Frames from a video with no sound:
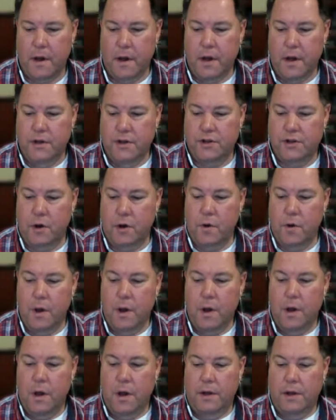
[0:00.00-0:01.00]
So,
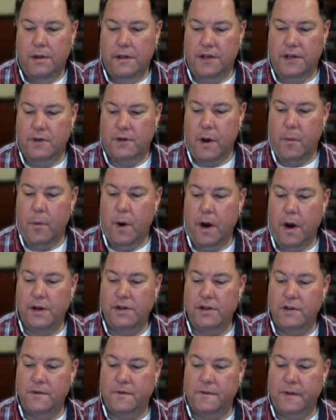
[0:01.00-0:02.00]
Desiree, what did
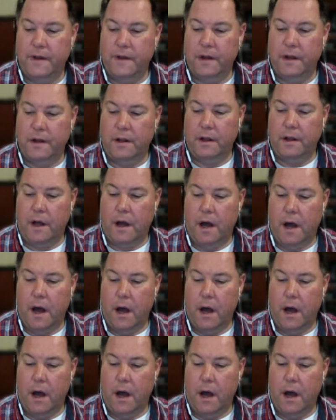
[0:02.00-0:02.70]
you feel